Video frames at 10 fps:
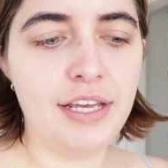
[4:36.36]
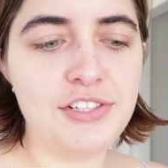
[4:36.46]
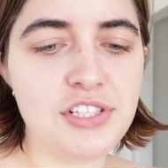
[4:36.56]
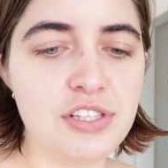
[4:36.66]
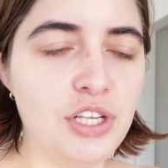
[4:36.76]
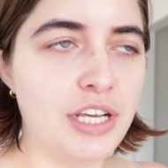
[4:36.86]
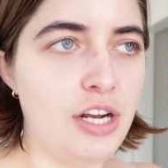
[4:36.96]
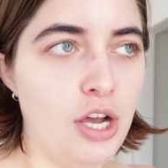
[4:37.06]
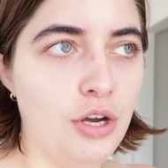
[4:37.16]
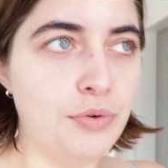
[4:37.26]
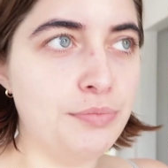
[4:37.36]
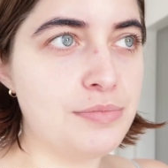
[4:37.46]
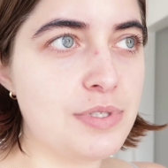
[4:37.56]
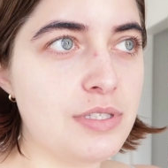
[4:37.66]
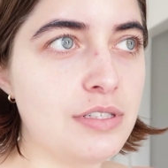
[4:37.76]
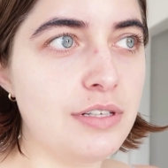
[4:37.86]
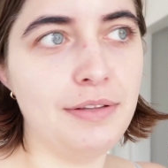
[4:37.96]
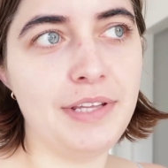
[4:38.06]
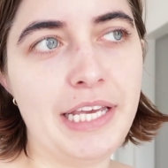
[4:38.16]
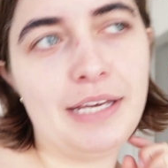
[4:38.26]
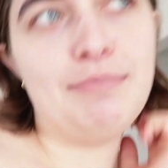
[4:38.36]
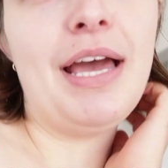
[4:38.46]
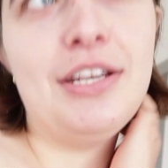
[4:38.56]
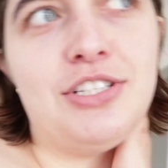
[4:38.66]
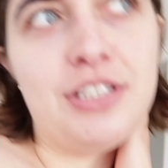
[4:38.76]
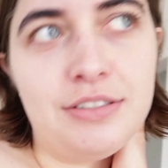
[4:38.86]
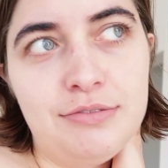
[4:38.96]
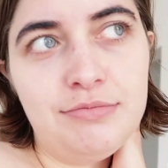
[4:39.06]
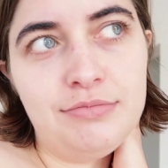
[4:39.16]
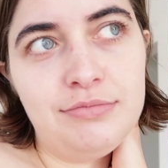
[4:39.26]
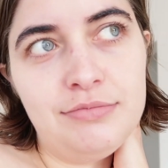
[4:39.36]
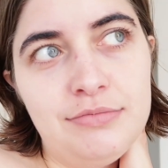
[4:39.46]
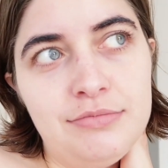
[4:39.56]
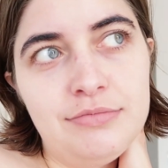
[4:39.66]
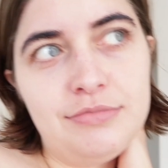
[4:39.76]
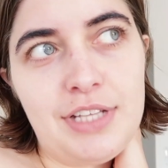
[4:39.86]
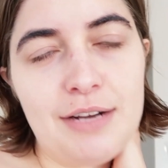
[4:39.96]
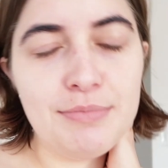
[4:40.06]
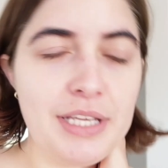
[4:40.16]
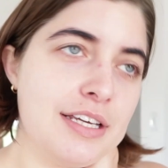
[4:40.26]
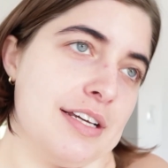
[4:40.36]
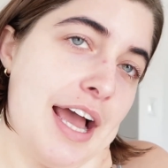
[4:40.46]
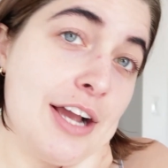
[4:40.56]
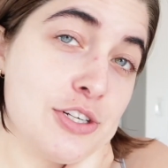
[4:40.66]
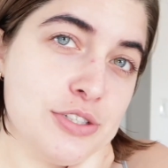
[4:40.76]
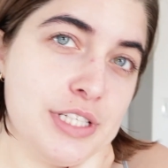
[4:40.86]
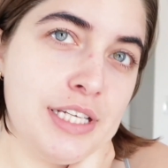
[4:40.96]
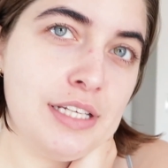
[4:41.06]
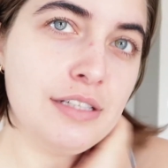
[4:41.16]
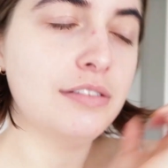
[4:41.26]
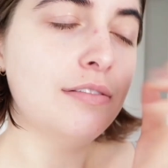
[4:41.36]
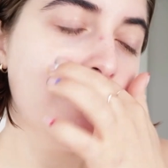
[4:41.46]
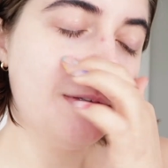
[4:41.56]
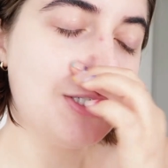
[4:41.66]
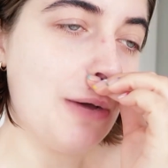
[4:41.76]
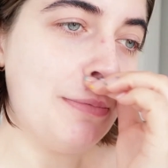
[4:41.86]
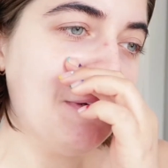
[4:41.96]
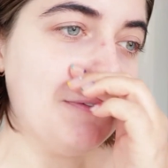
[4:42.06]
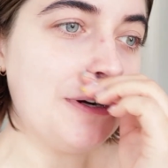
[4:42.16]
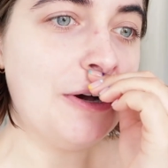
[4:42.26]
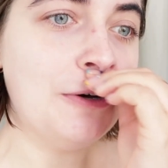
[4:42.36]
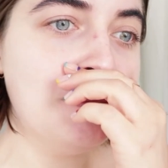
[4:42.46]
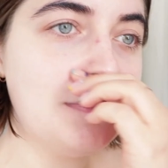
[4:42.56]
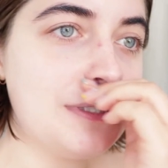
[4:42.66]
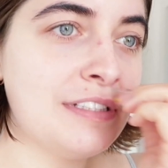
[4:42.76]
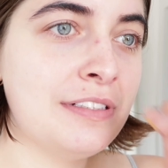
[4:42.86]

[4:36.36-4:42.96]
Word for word: and just look at homes and like imagine that I'm like actually shopping for homes,